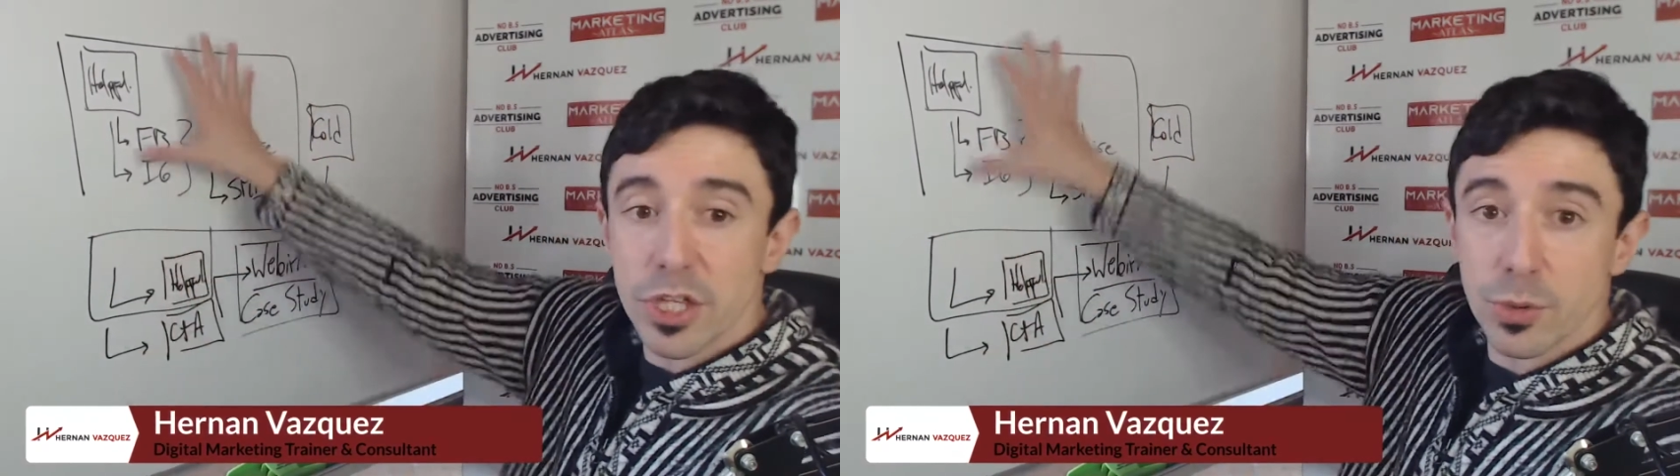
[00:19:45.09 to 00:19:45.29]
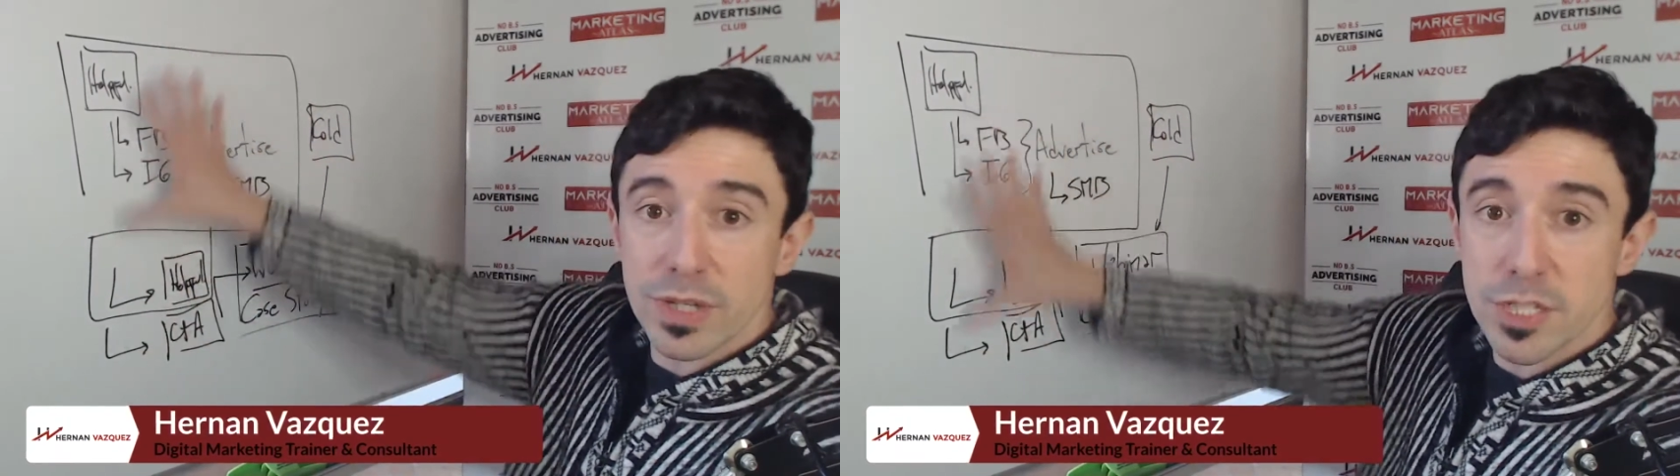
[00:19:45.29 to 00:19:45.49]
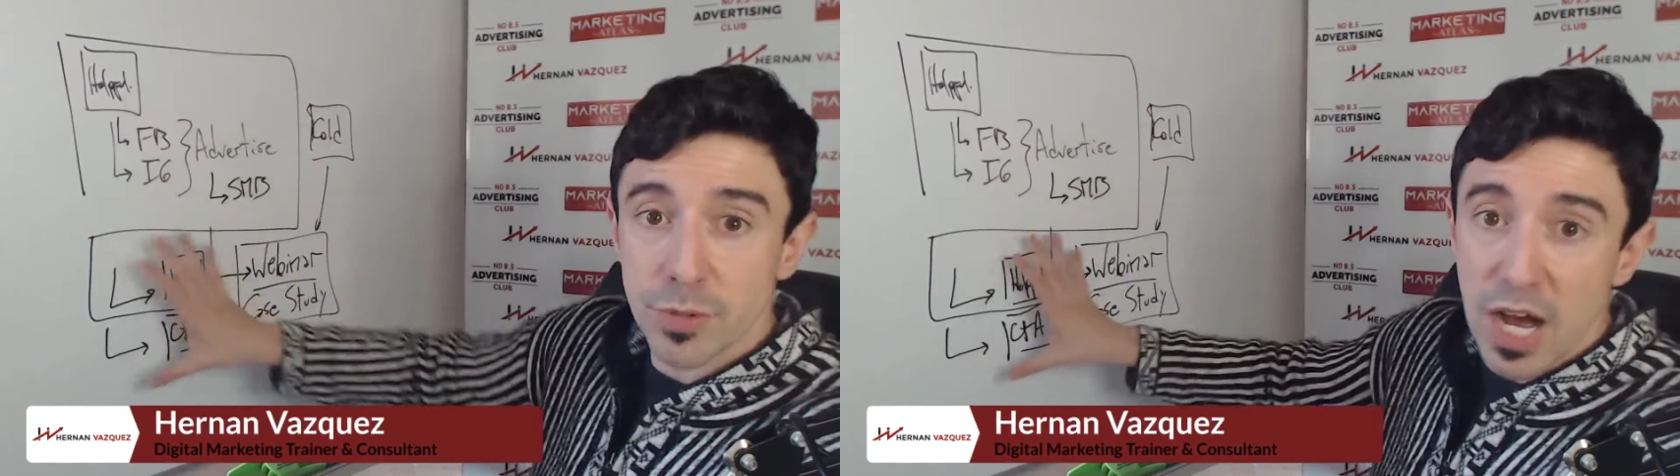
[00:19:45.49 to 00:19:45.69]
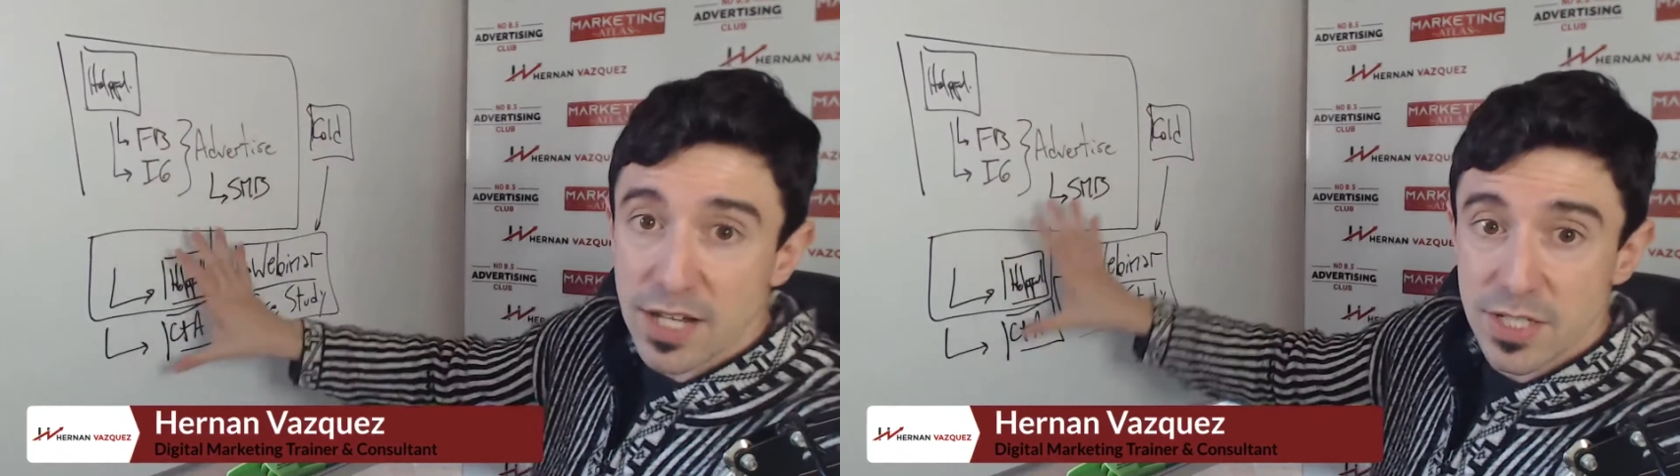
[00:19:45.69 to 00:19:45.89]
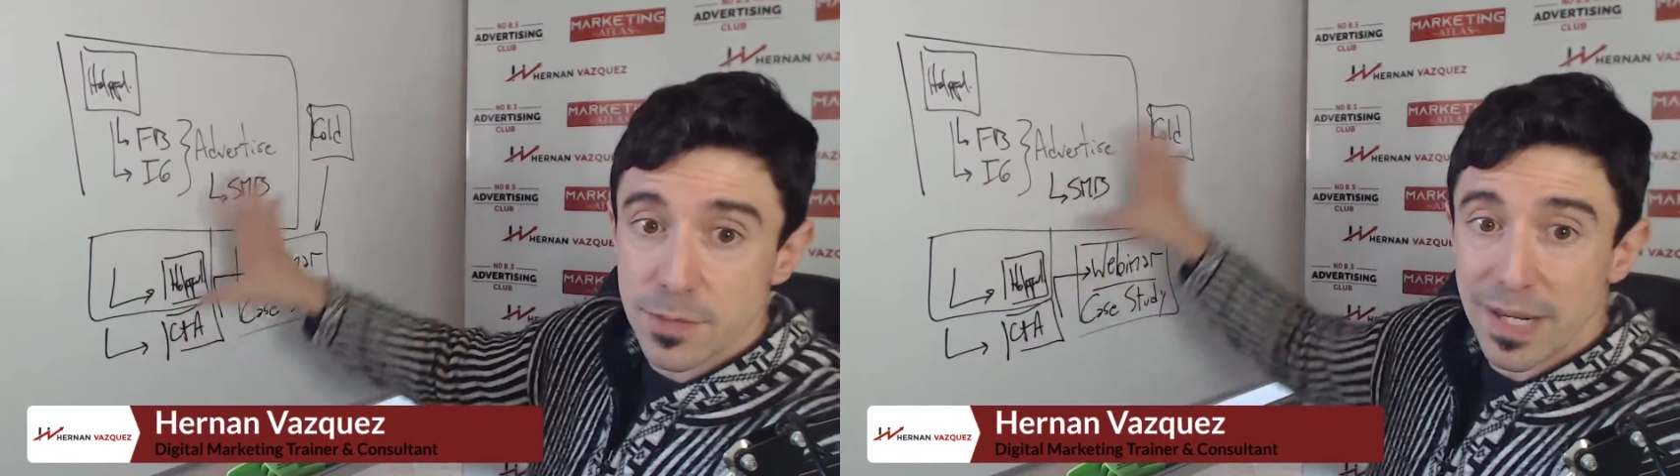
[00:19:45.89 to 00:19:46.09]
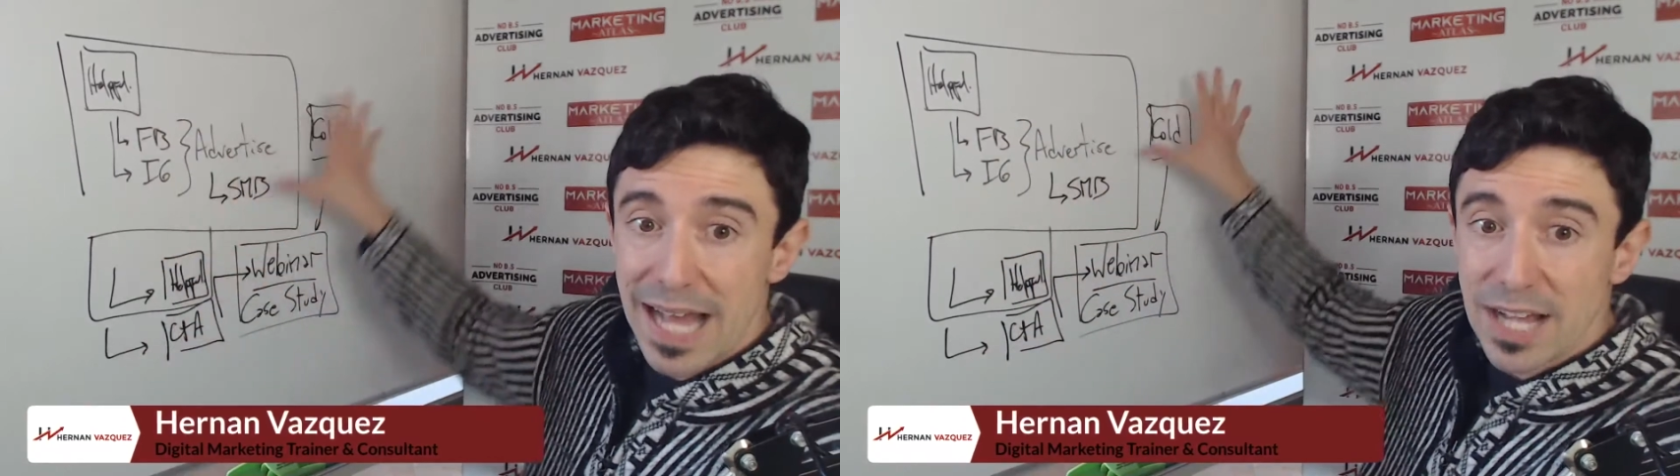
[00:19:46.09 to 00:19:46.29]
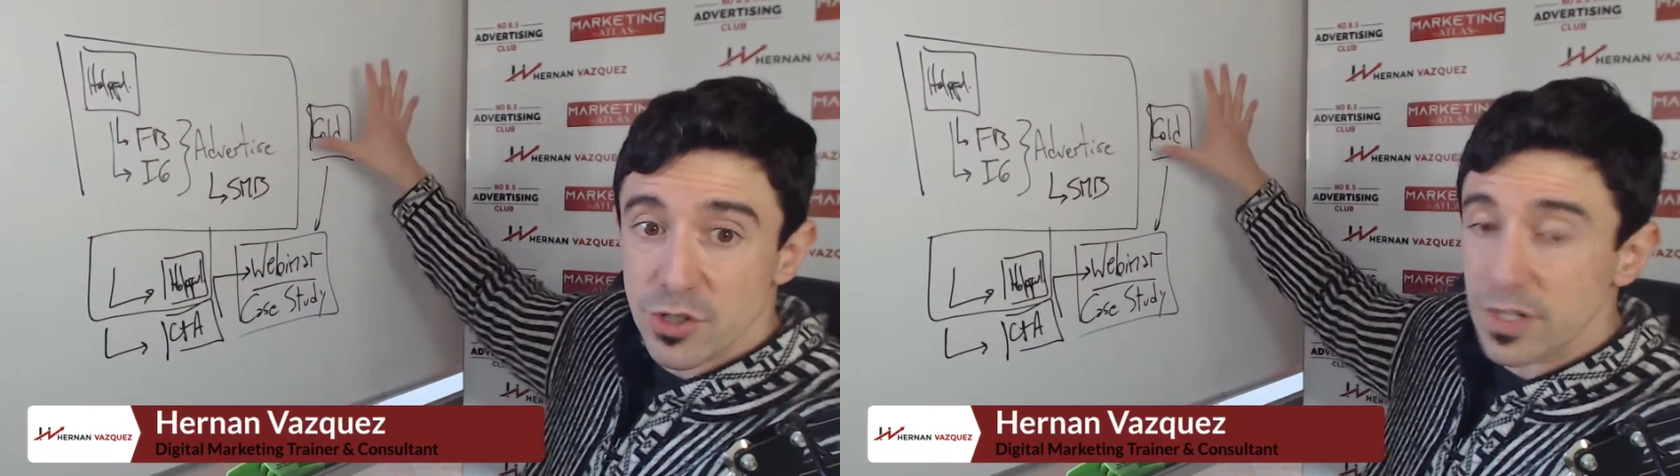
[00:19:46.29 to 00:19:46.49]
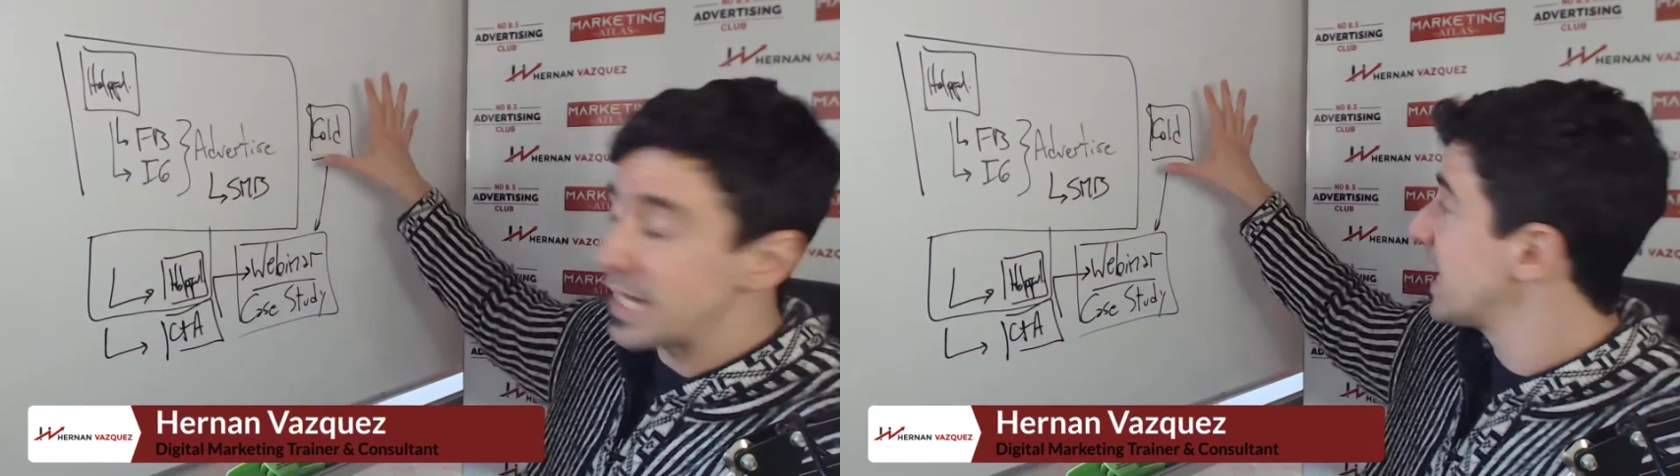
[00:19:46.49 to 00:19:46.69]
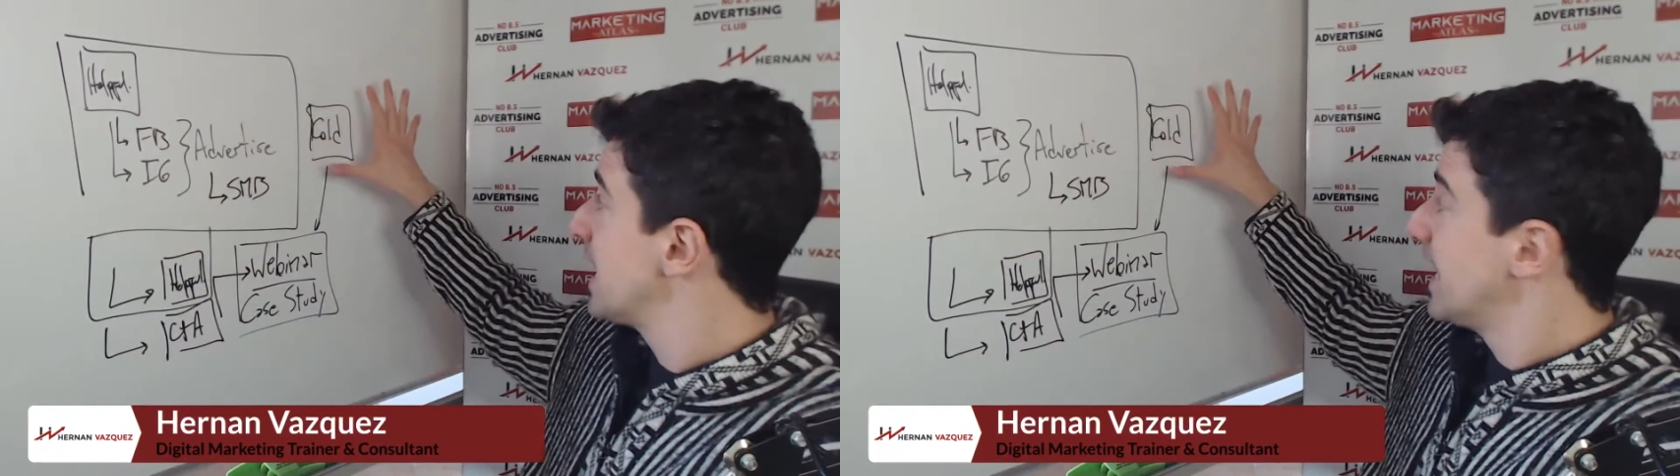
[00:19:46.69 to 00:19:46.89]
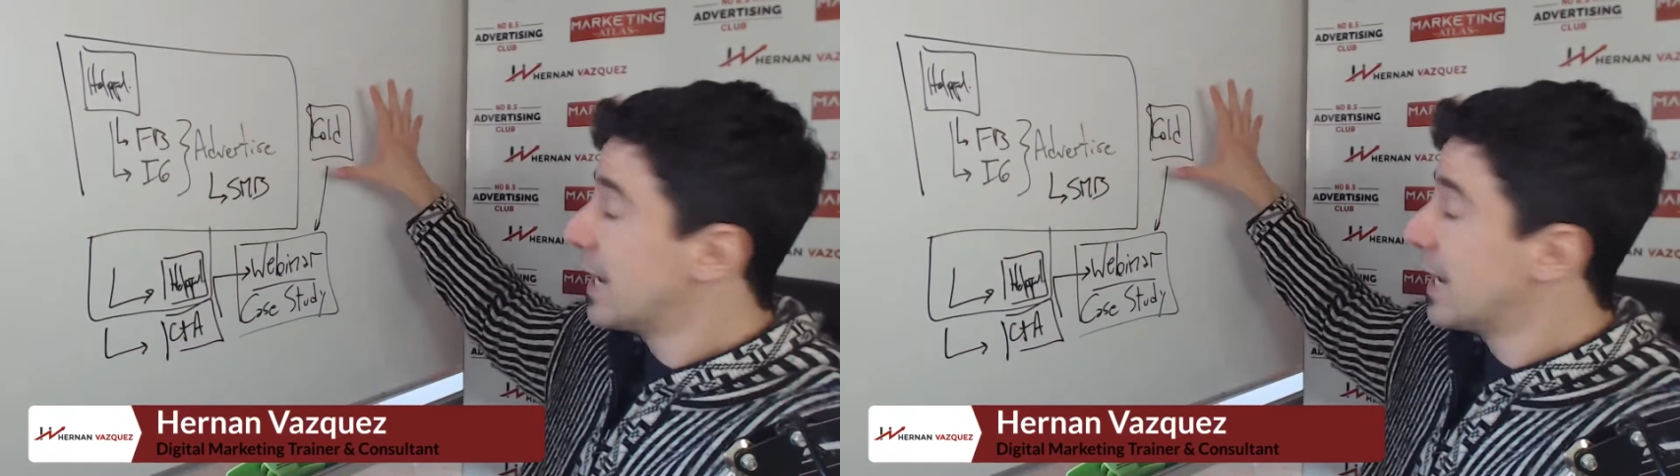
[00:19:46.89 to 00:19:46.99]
through this process, but actually